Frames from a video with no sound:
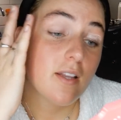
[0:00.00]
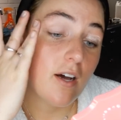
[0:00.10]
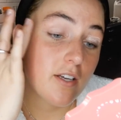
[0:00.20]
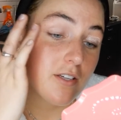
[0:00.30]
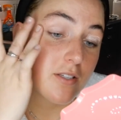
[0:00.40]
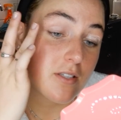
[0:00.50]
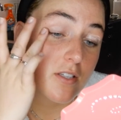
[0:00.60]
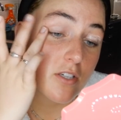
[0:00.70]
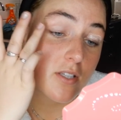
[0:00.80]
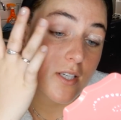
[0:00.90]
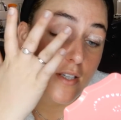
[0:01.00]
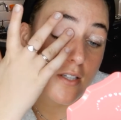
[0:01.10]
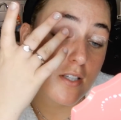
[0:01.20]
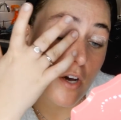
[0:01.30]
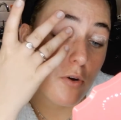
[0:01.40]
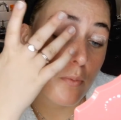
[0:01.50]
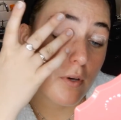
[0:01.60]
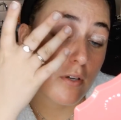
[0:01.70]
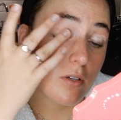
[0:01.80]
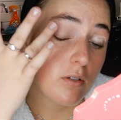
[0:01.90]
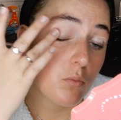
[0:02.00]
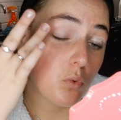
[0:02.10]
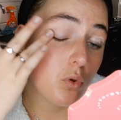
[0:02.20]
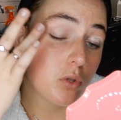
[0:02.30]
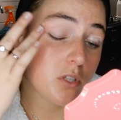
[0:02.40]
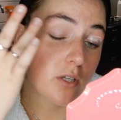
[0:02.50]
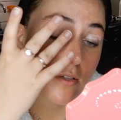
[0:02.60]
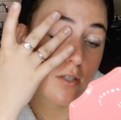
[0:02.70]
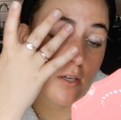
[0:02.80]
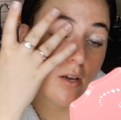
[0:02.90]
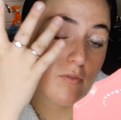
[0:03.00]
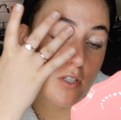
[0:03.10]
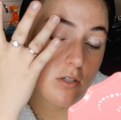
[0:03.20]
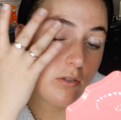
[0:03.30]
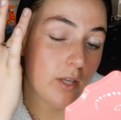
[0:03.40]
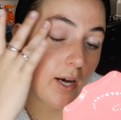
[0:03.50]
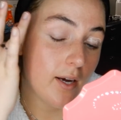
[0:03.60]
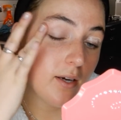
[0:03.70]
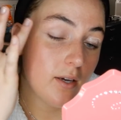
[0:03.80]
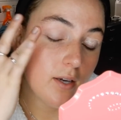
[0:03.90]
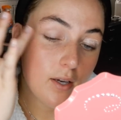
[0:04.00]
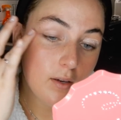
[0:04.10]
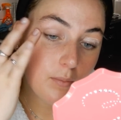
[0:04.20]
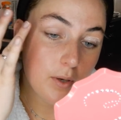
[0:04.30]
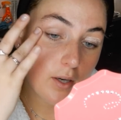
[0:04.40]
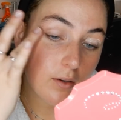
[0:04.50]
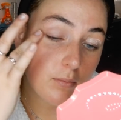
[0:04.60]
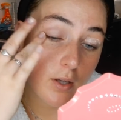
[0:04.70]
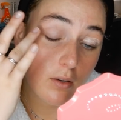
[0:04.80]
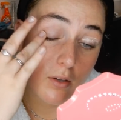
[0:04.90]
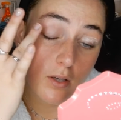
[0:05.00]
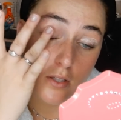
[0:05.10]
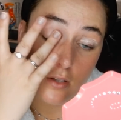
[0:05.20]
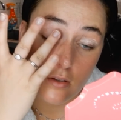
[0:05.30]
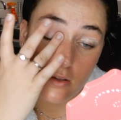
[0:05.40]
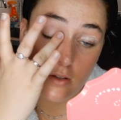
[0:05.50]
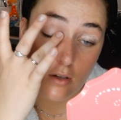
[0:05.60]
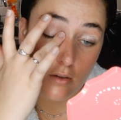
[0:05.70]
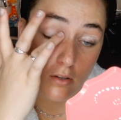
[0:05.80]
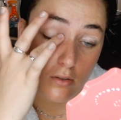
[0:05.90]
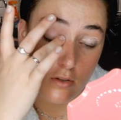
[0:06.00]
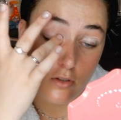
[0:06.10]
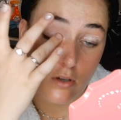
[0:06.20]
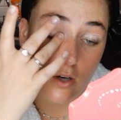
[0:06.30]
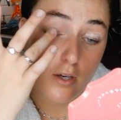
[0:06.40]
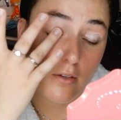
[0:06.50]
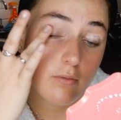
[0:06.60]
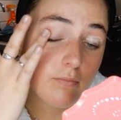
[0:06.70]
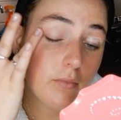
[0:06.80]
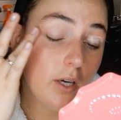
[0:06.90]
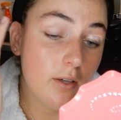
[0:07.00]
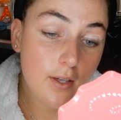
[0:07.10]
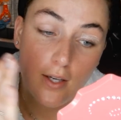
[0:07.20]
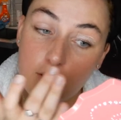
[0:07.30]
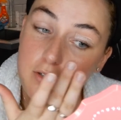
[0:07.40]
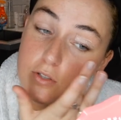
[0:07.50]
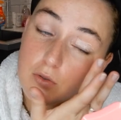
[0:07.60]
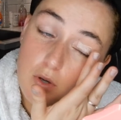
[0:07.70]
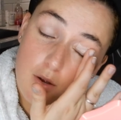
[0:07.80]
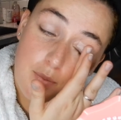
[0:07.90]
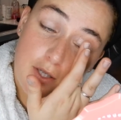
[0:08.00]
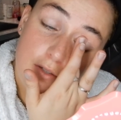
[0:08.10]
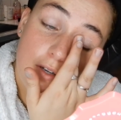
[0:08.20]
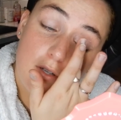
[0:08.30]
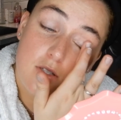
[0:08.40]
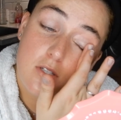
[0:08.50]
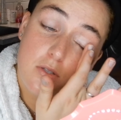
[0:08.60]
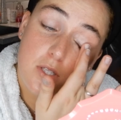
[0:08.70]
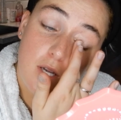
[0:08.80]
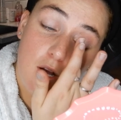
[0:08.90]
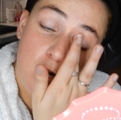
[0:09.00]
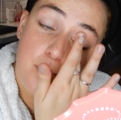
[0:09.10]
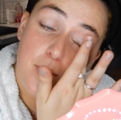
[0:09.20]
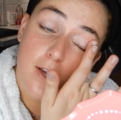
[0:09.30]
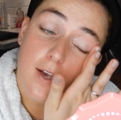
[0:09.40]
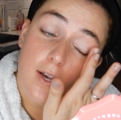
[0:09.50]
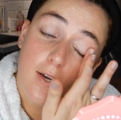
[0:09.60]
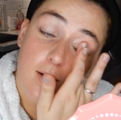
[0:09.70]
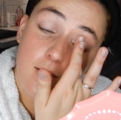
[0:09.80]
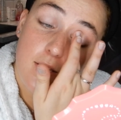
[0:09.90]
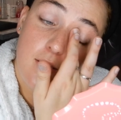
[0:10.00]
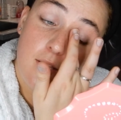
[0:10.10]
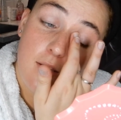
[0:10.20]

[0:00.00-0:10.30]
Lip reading: I just did soap and water because I never do that, but oh my god, they took so long to dry because all I've been doing is using IPA like